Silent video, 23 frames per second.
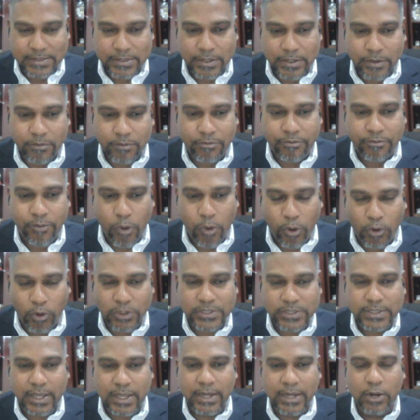
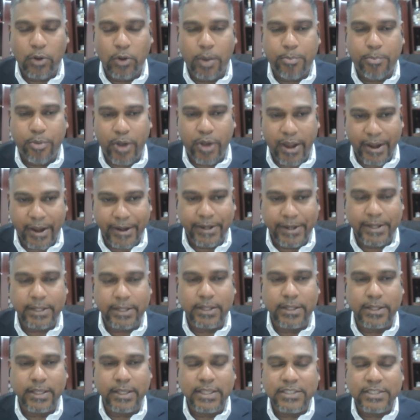focused, on our
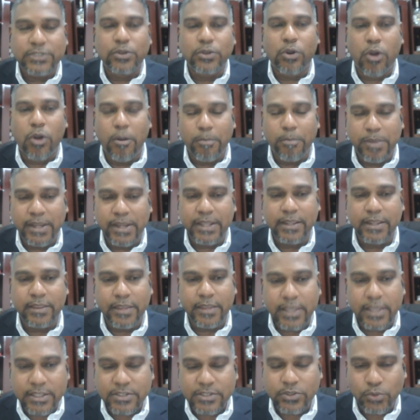priority is to complete
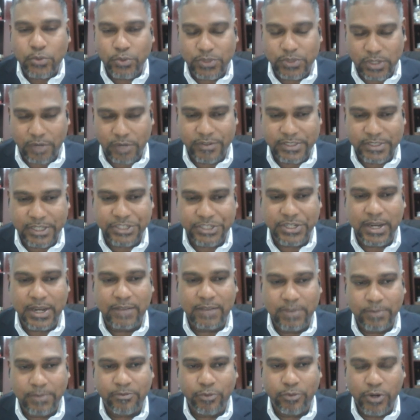these two service stations, have
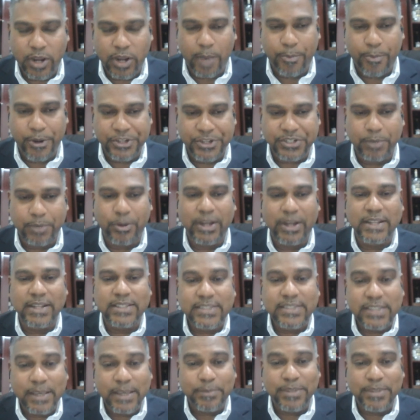them fully operational, but at the
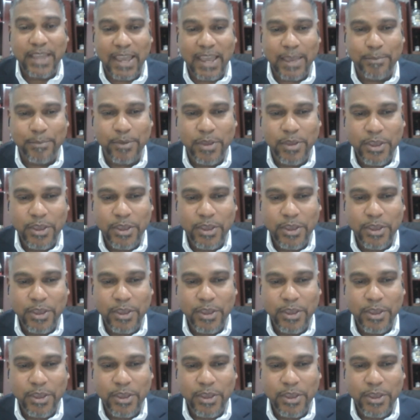same time,